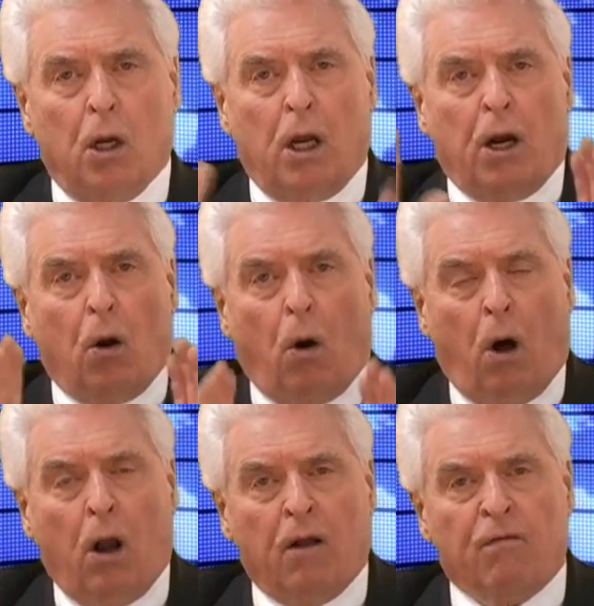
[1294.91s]
and
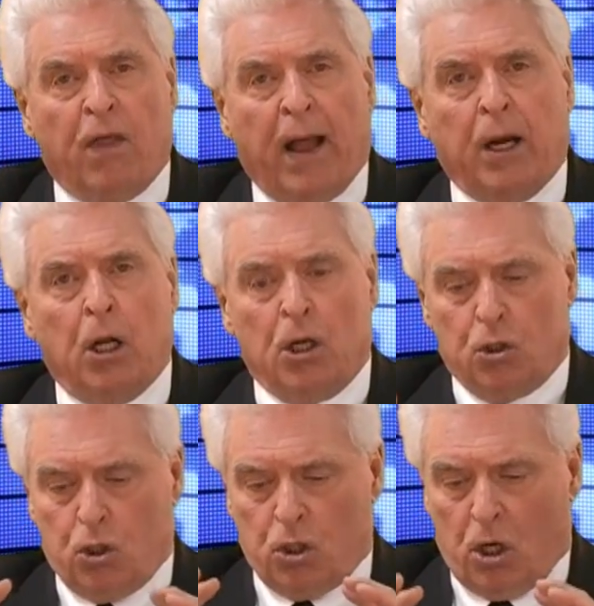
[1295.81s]
all of that
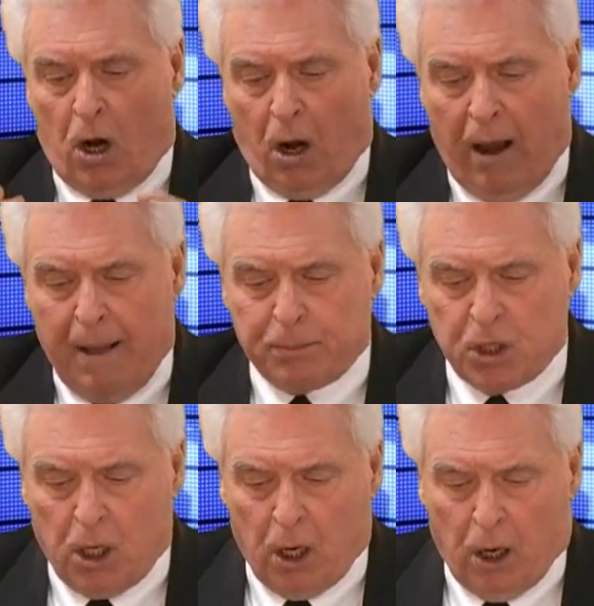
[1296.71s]
just
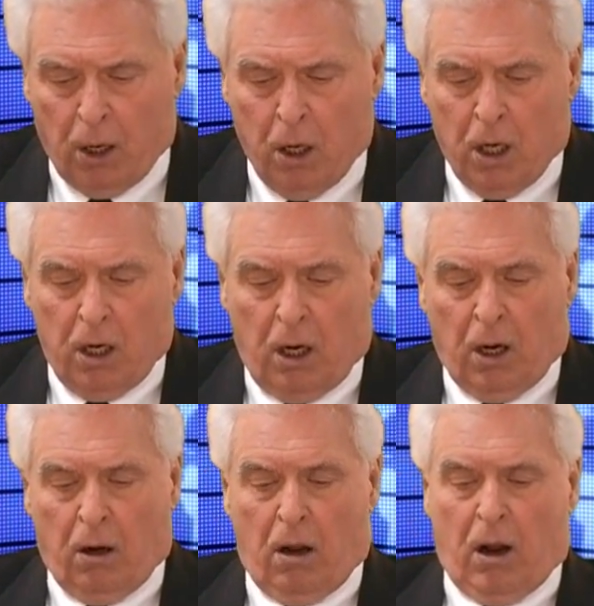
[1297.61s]
collapsing in
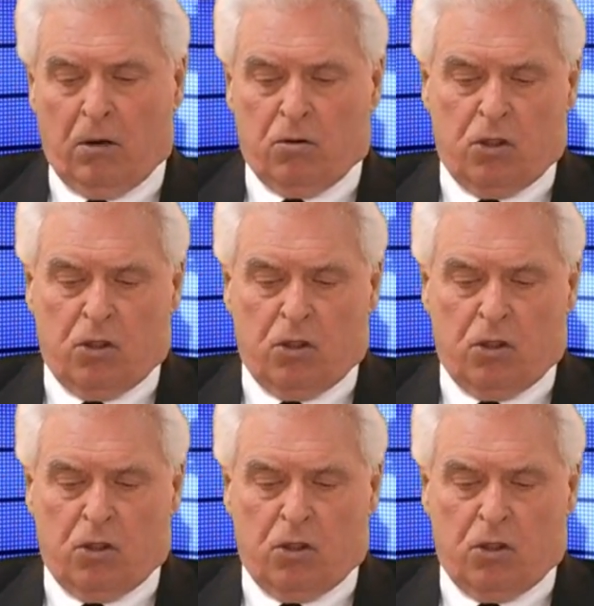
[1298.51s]
in a,